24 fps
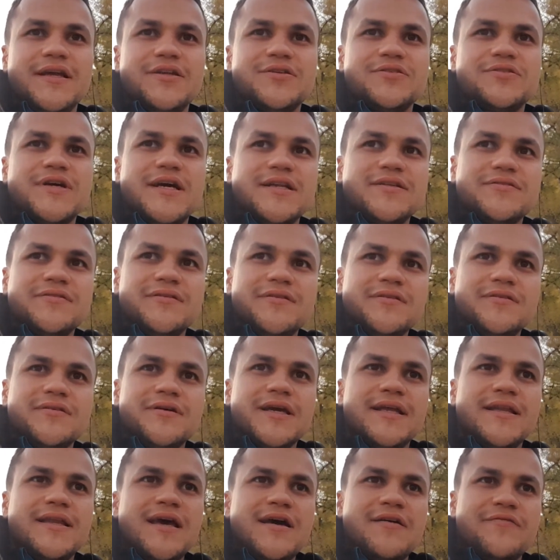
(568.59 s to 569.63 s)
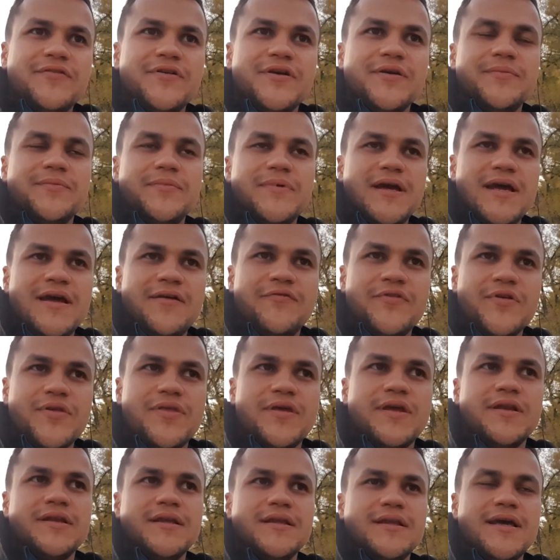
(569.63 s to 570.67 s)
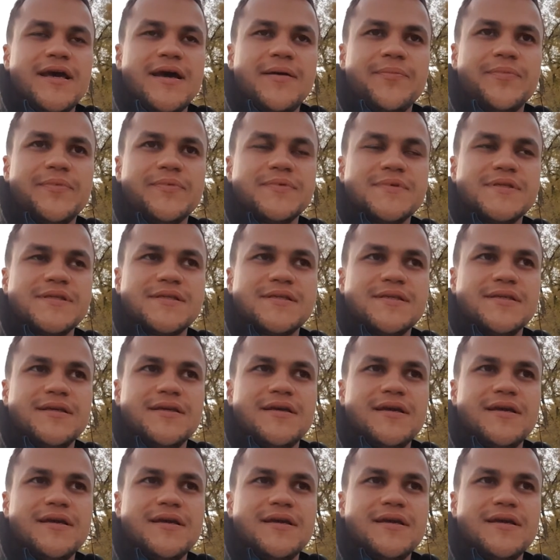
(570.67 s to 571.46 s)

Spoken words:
Try to look at everything that happens